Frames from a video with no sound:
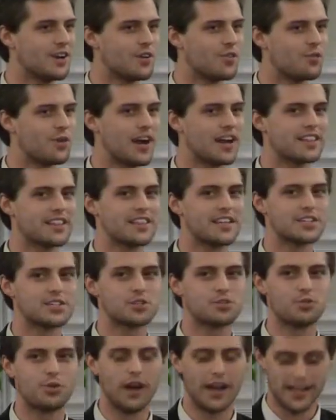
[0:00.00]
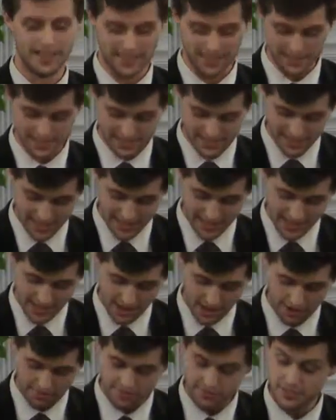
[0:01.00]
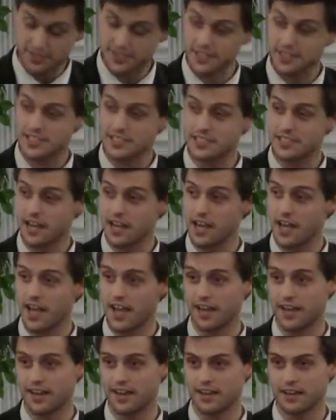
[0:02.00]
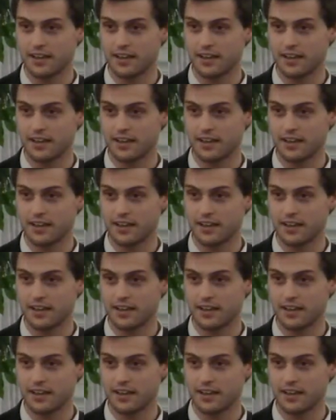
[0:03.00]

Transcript: read it this way: the city of the sun.